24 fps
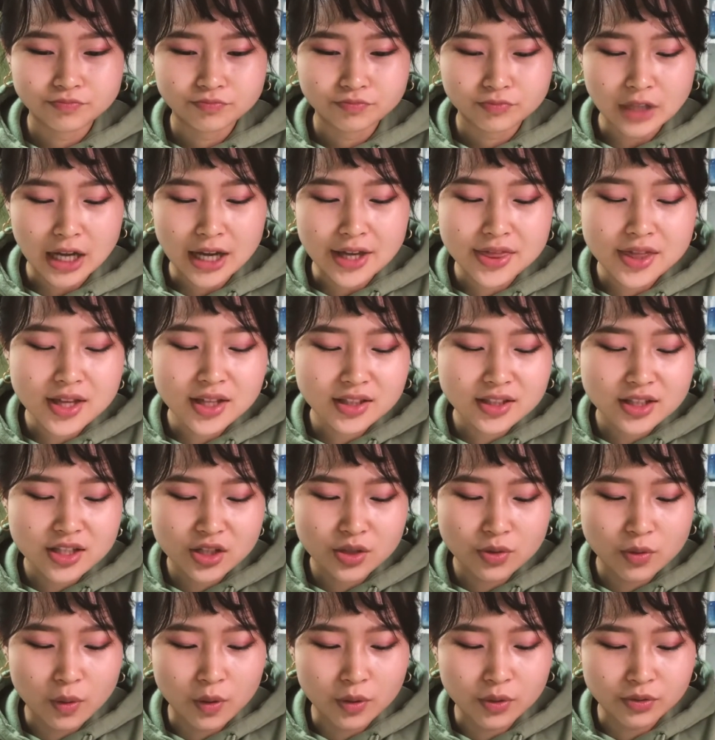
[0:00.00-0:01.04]
I think this
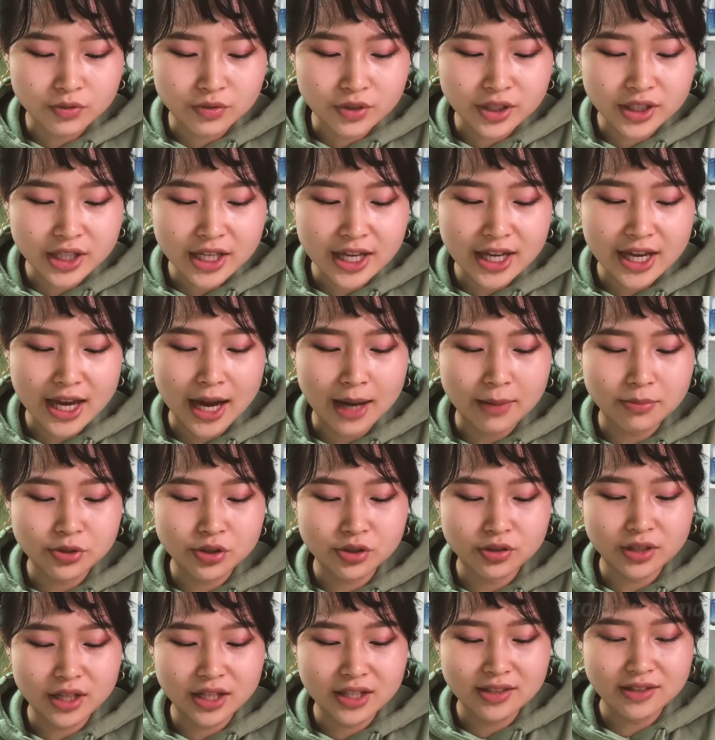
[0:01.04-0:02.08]
quote really
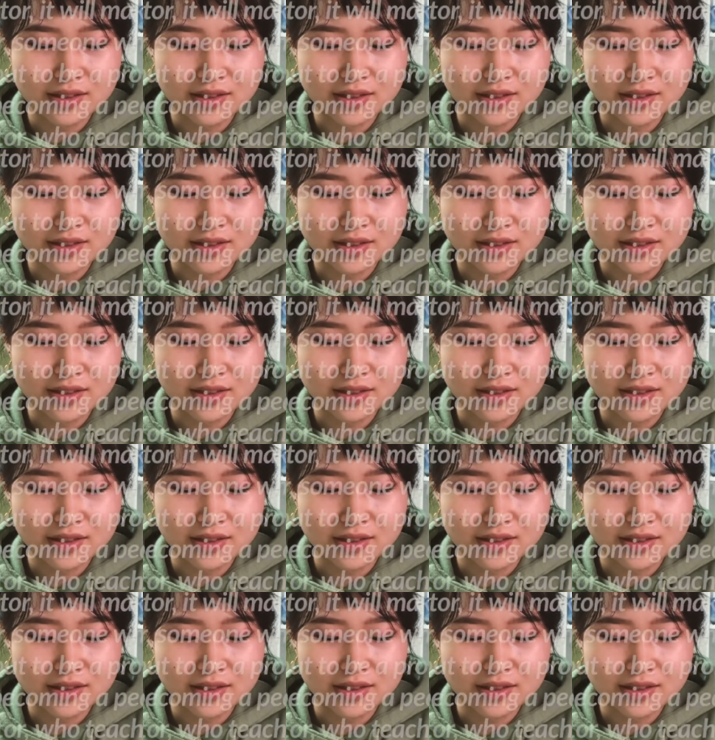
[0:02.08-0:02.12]
encapsulates